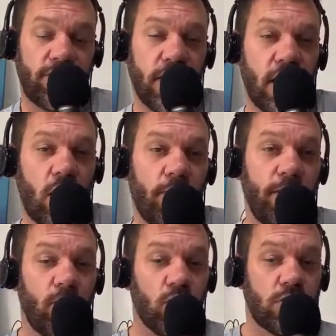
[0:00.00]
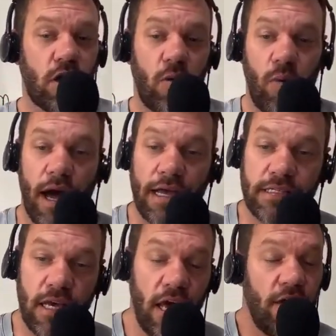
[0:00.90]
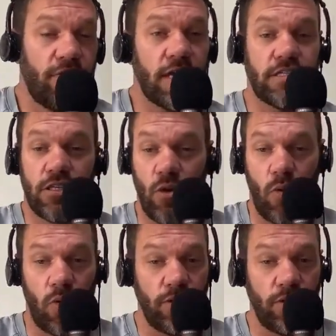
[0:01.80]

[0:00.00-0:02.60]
they're going a bit more sideways, they still